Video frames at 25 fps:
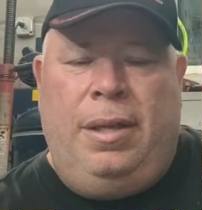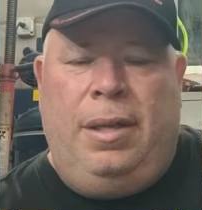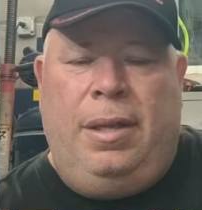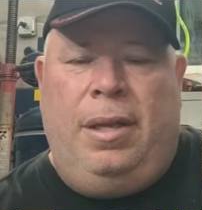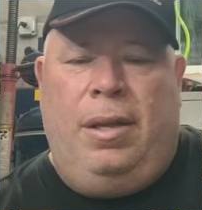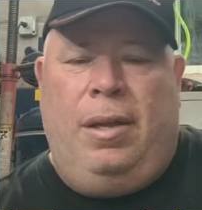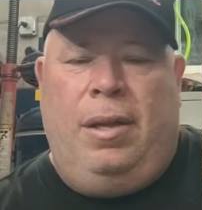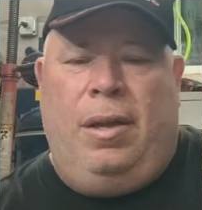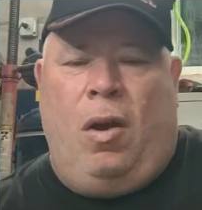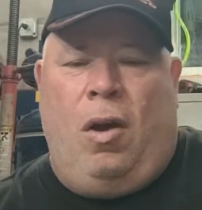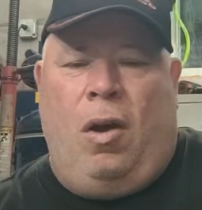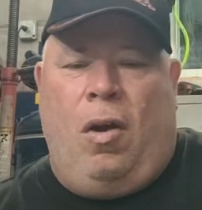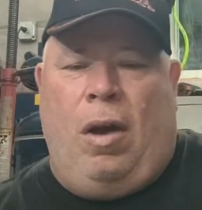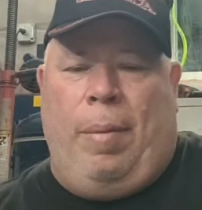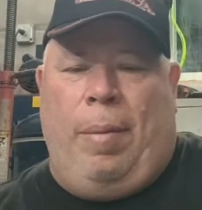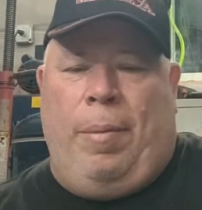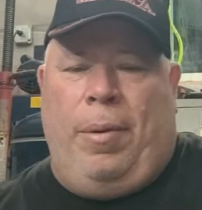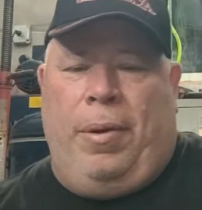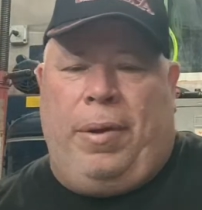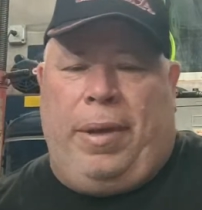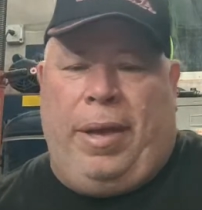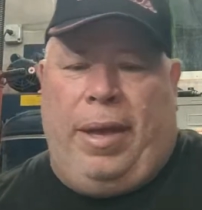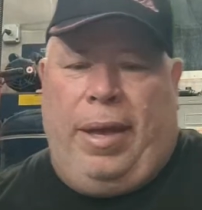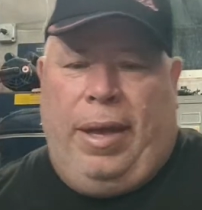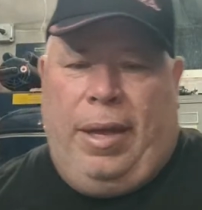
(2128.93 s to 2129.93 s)
Oh, I'm
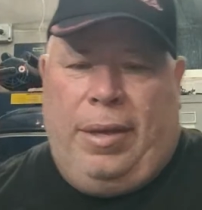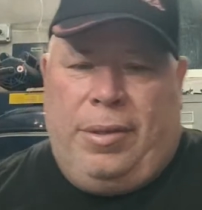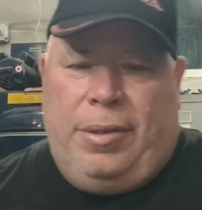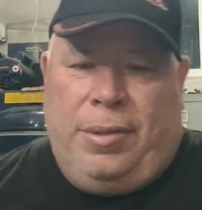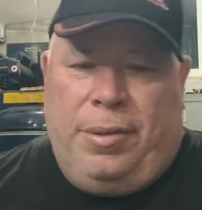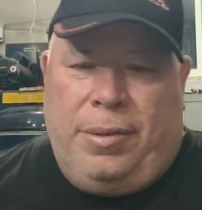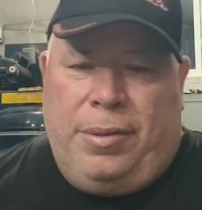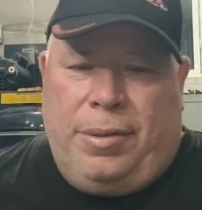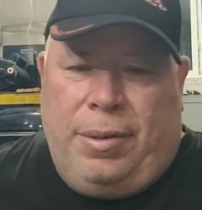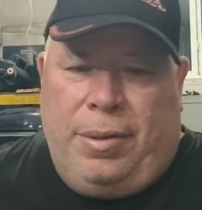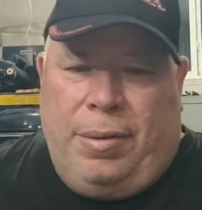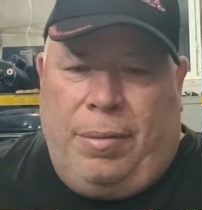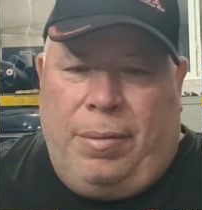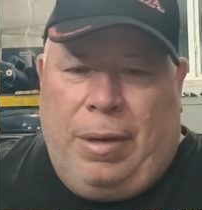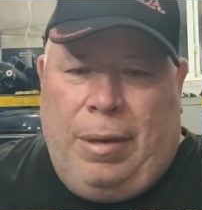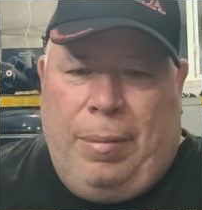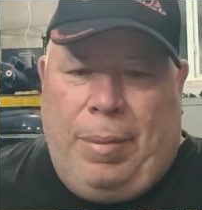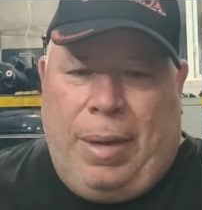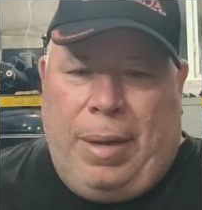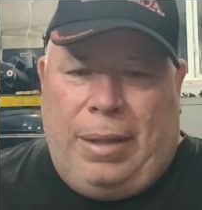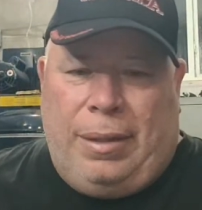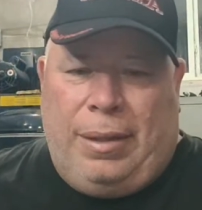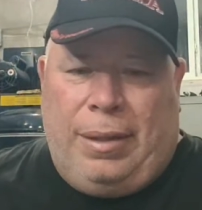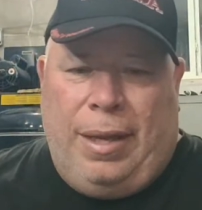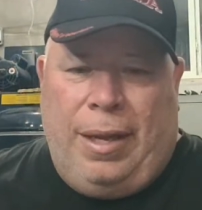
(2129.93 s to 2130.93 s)
okay, Jesus. Don't worry
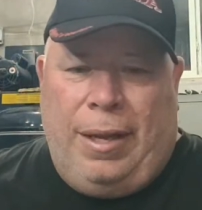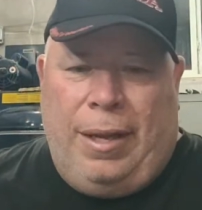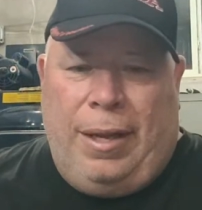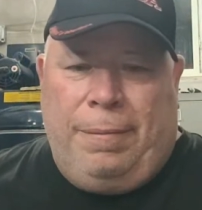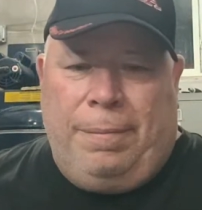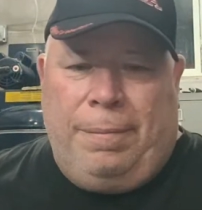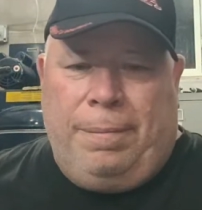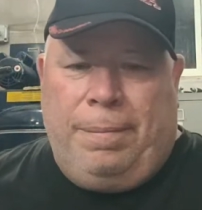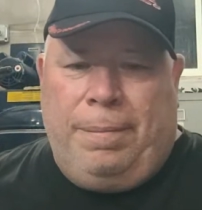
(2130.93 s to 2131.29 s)
about that.